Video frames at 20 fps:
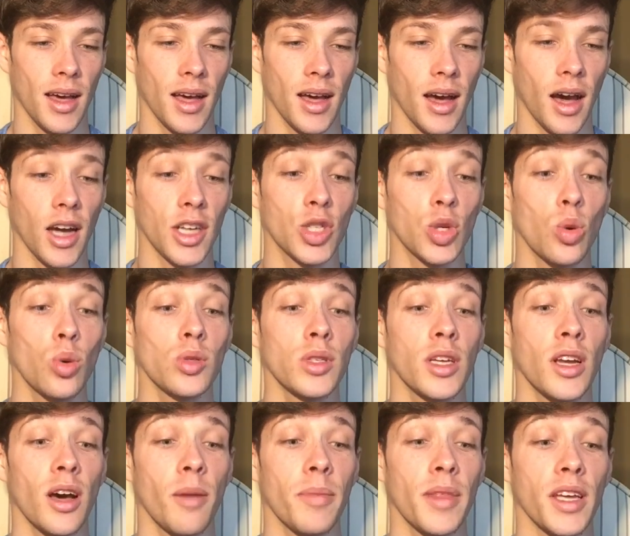I chalked it
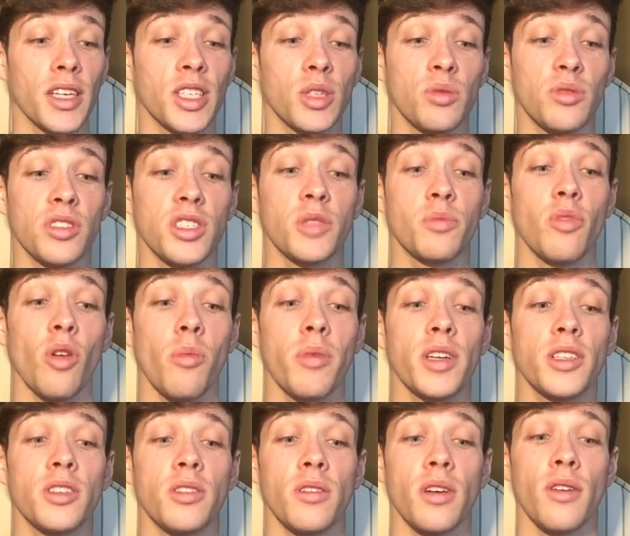up that she was just probably
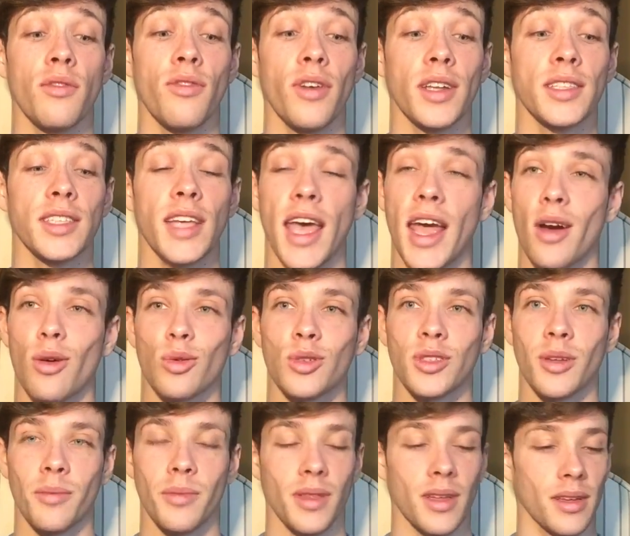doing her friend's hair or
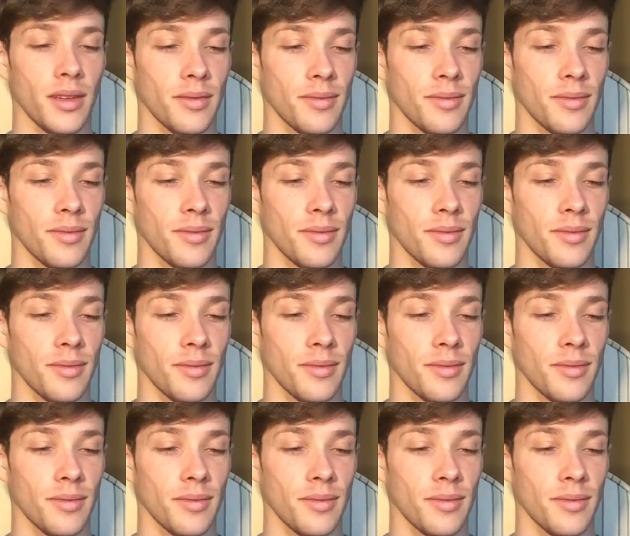something.